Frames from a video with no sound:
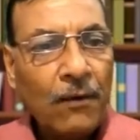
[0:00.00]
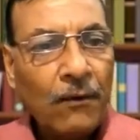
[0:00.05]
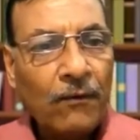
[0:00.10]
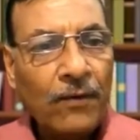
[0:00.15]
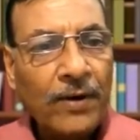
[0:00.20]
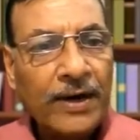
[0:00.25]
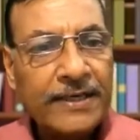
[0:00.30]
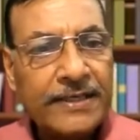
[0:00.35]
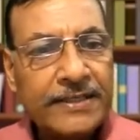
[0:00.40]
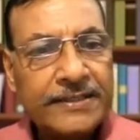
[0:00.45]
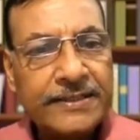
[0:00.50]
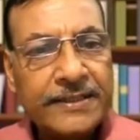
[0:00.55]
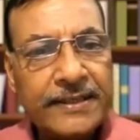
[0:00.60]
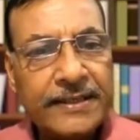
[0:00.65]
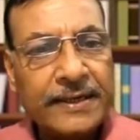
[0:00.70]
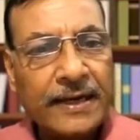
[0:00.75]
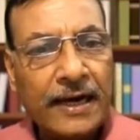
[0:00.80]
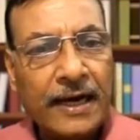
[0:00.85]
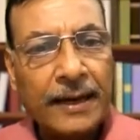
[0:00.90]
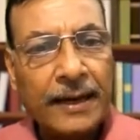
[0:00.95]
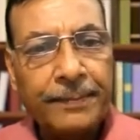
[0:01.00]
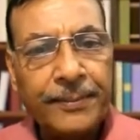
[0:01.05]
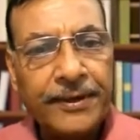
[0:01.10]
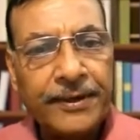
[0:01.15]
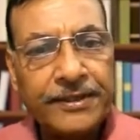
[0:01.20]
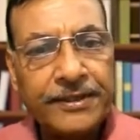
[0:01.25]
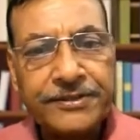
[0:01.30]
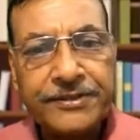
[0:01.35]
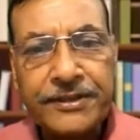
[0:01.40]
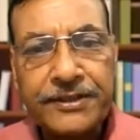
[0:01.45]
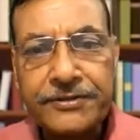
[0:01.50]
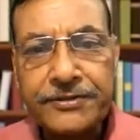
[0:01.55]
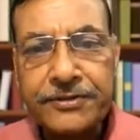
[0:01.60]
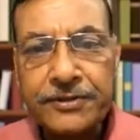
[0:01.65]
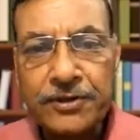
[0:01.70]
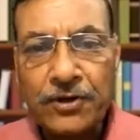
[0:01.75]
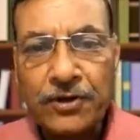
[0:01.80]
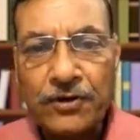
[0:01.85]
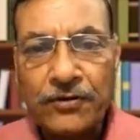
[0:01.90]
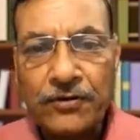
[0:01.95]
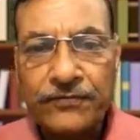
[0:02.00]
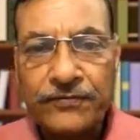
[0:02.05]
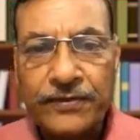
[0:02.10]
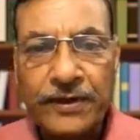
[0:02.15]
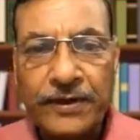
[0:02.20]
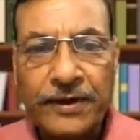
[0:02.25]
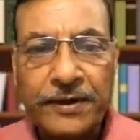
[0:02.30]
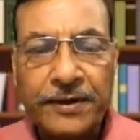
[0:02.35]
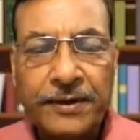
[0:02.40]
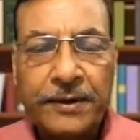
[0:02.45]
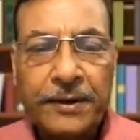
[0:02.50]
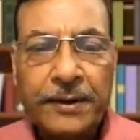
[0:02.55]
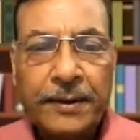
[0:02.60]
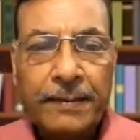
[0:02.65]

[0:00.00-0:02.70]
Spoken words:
Why is there hyperextension of the